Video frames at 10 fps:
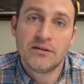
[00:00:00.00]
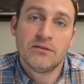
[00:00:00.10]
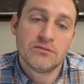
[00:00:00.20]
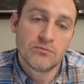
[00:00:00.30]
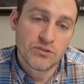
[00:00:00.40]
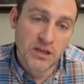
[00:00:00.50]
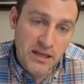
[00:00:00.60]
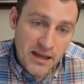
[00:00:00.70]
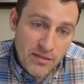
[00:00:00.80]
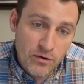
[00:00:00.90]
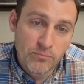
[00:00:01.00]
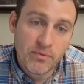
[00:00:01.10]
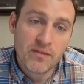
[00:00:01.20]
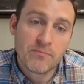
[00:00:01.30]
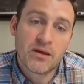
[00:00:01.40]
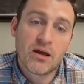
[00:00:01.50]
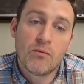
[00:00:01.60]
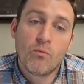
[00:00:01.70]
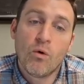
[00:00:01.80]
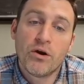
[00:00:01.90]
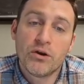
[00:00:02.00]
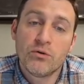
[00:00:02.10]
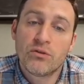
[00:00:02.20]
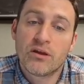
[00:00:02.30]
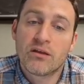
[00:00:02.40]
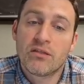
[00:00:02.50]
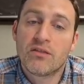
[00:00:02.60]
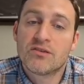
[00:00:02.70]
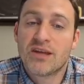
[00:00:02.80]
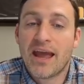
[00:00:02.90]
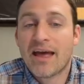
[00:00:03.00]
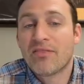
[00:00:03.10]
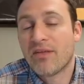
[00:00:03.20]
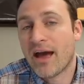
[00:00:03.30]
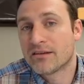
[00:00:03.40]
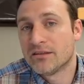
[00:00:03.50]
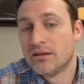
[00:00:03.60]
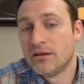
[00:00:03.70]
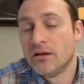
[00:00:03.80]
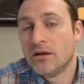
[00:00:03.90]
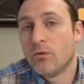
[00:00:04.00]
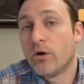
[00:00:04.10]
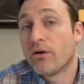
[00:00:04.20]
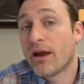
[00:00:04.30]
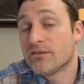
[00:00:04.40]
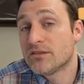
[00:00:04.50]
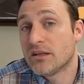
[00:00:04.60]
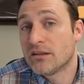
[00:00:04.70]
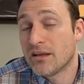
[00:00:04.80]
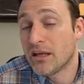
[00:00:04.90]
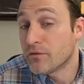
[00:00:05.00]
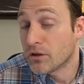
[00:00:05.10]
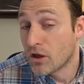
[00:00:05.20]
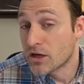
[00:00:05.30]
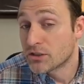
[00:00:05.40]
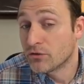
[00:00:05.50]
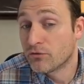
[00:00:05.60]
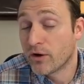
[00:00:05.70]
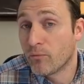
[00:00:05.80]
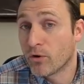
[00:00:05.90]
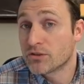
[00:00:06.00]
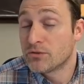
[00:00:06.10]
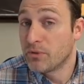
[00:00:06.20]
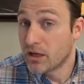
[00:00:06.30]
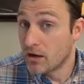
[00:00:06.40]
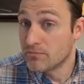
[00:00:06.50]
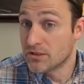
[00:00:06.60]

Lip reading: Together they become one new thing, this and that. We are now seeing that even logical frameworks become something